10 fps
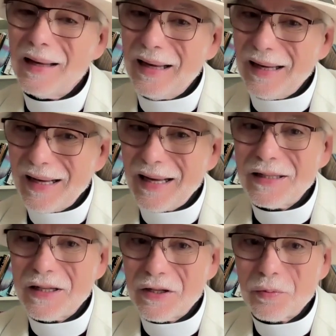He
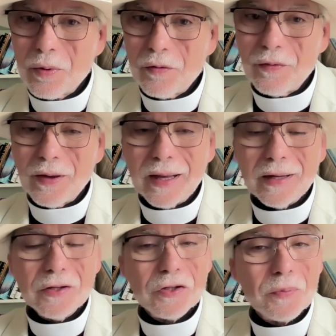gets his
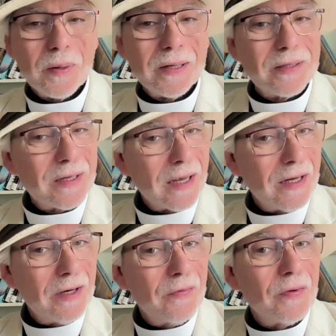revenge, but it's
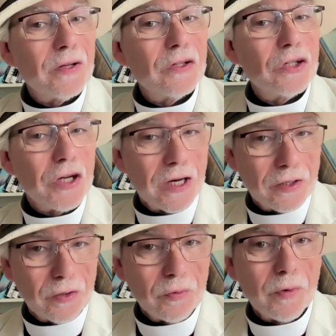kind of a
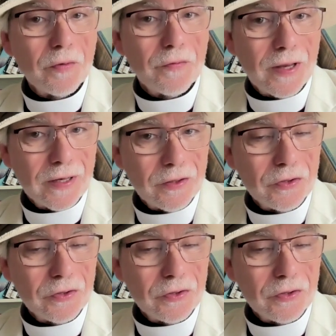gentle revenge.